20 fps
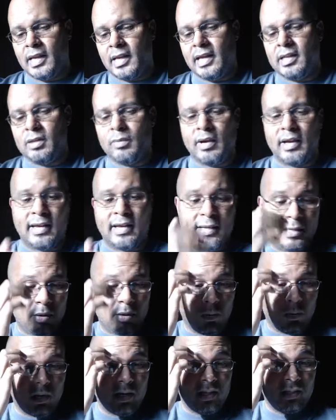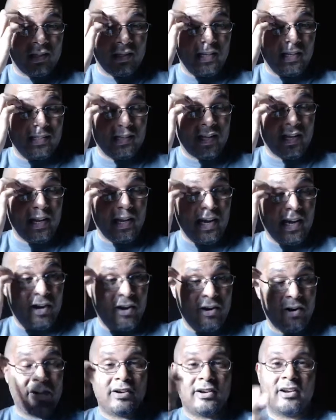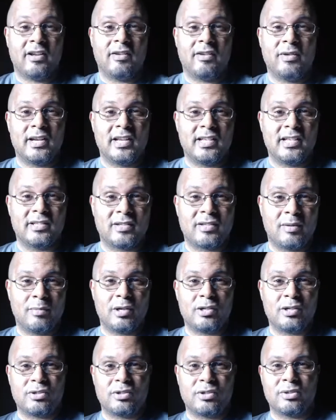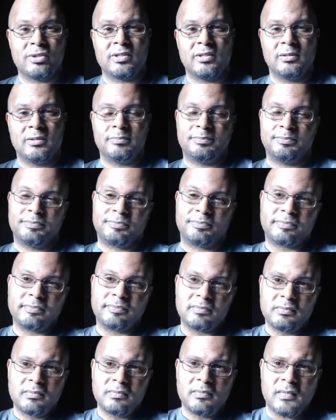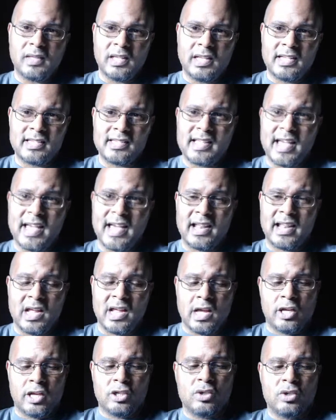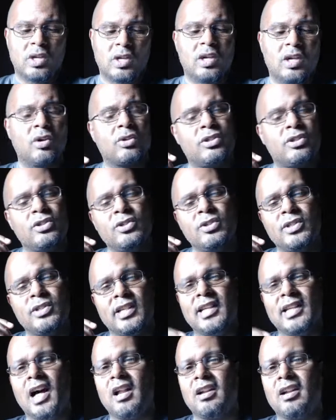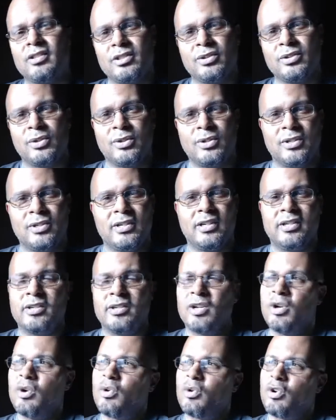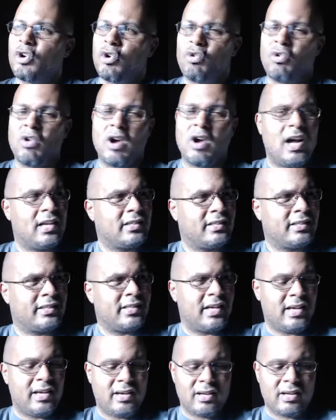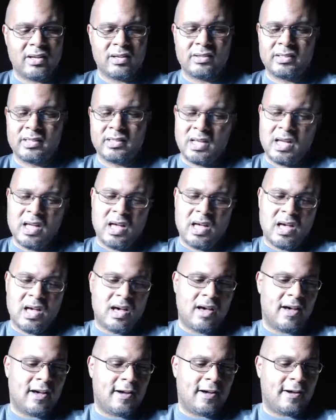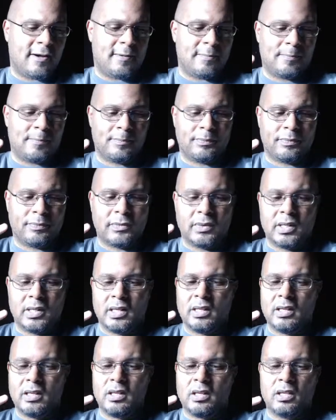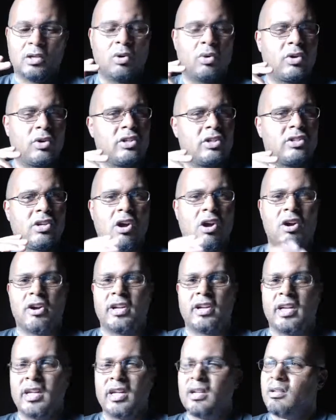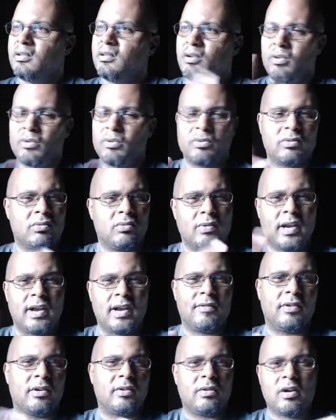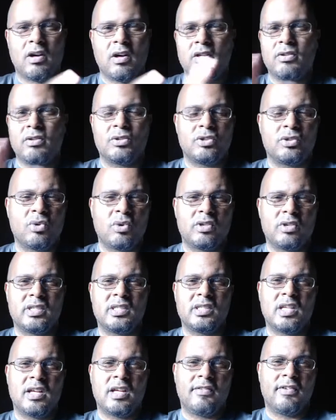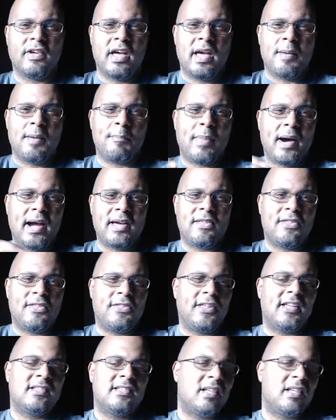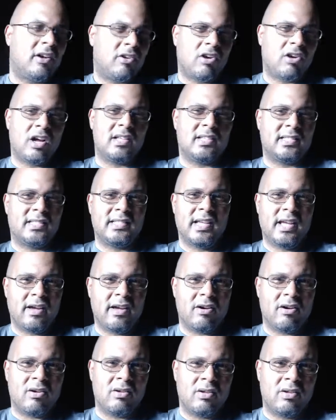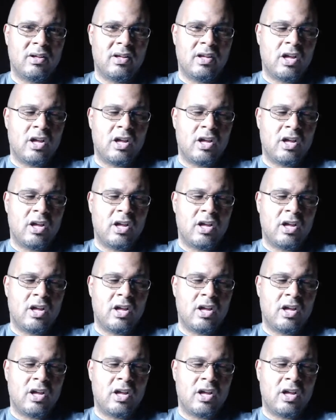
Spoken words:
Anyway, one of the things that I heard on one of his commercials is that you can go to the dollar store, you can go to garage sales, go to Target, you know, whatever, all those stores and stuff. Buy the things that are on sale.